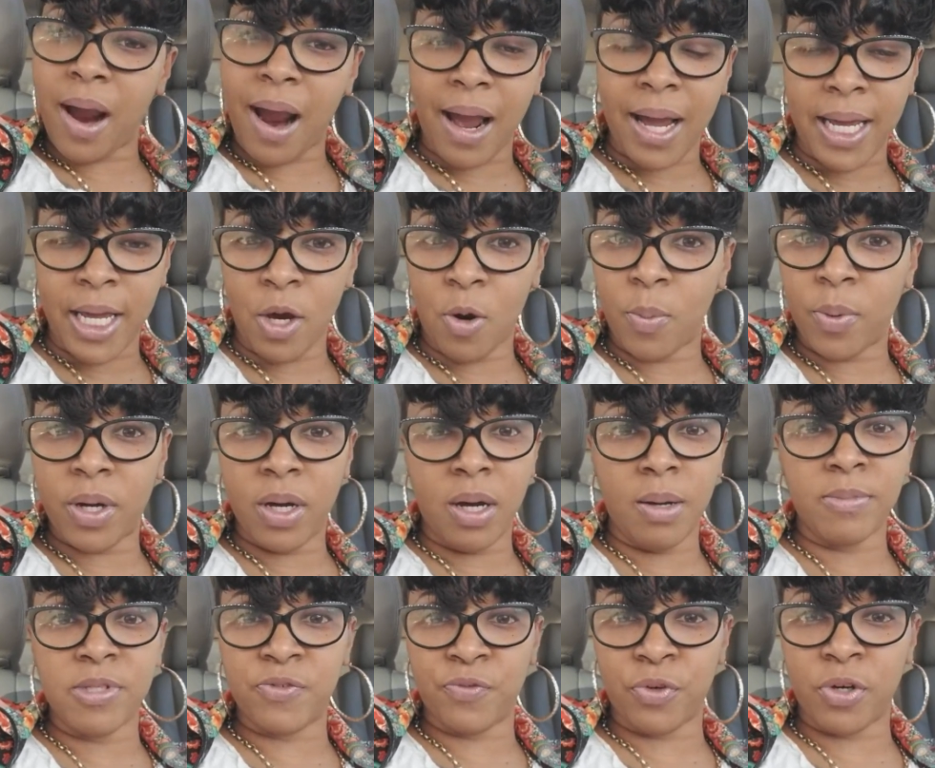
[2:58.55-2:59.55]
our help
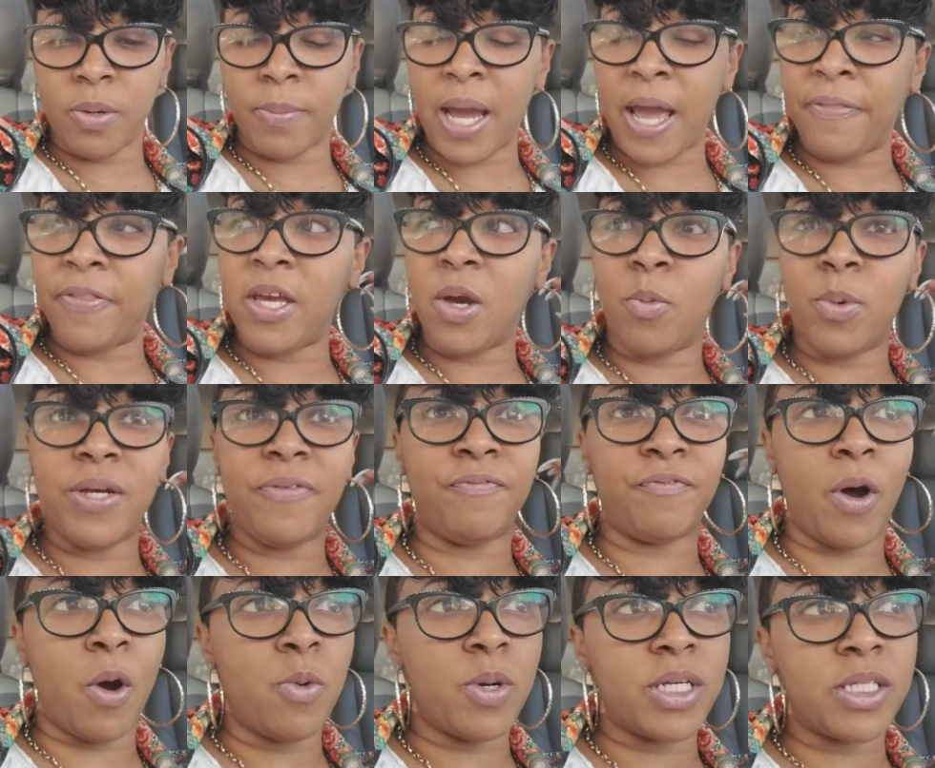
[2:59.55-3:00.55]
comes from and then we
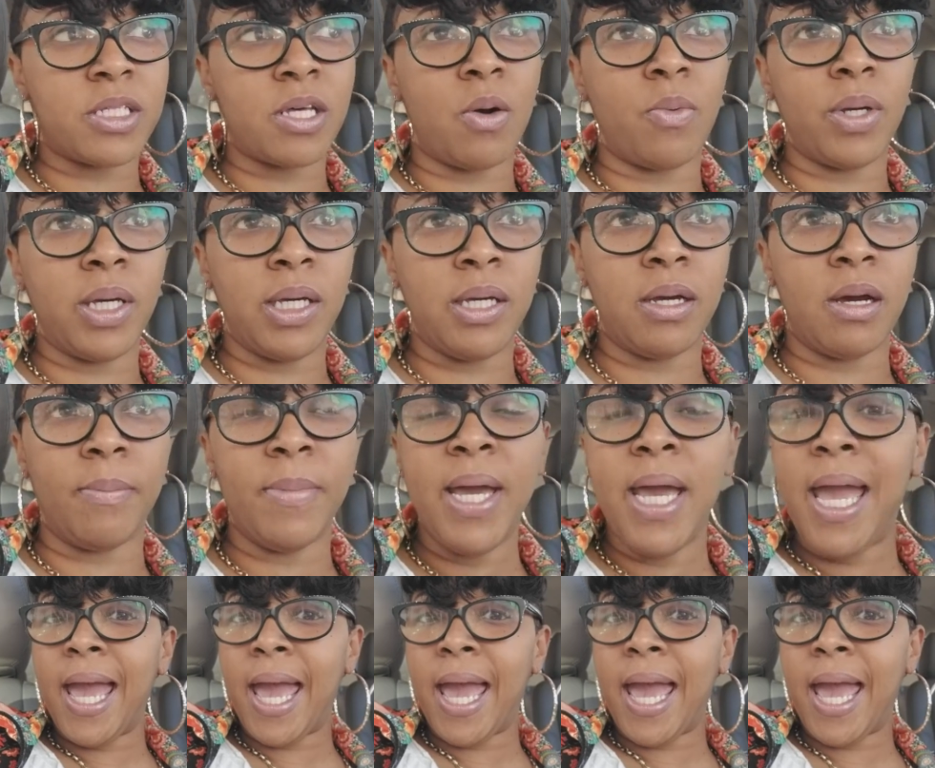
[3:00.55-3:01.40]
focus on him